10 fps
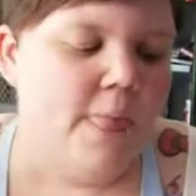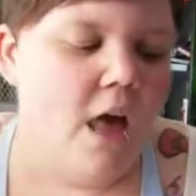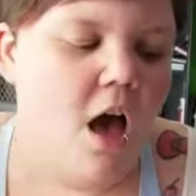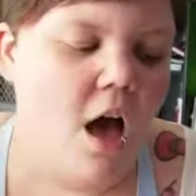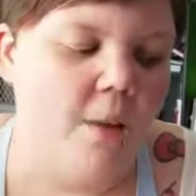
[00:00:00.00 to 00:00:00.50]

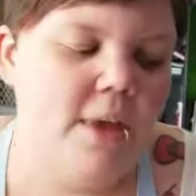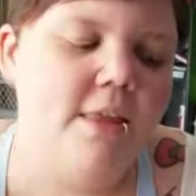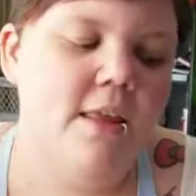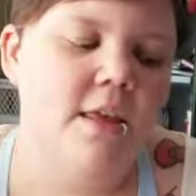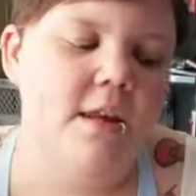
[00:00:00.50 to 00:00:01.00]
Um,
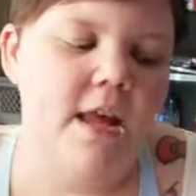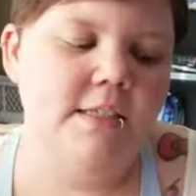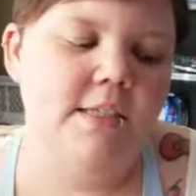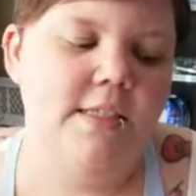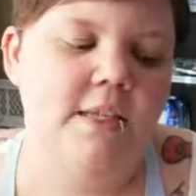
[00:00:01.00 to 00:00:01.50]
and then
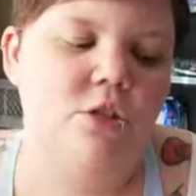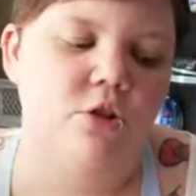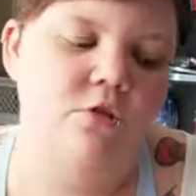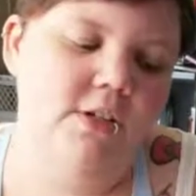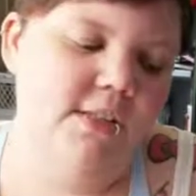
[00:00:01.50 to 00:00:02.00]
next it says
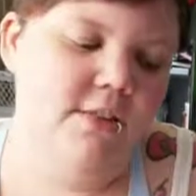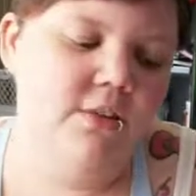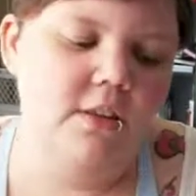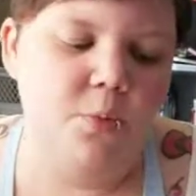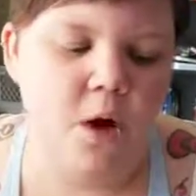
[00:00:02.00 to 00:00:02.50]
you're
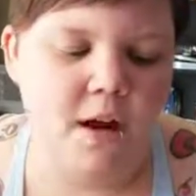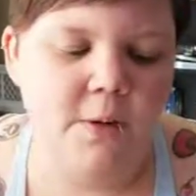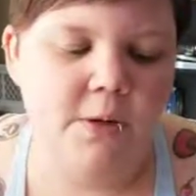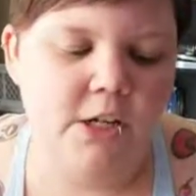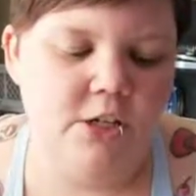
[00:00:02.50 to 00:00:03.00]
receiving the
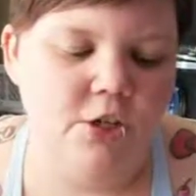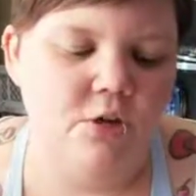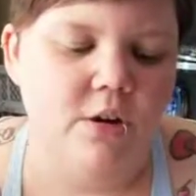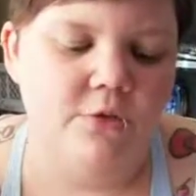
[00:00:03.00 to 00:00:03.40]
product because you are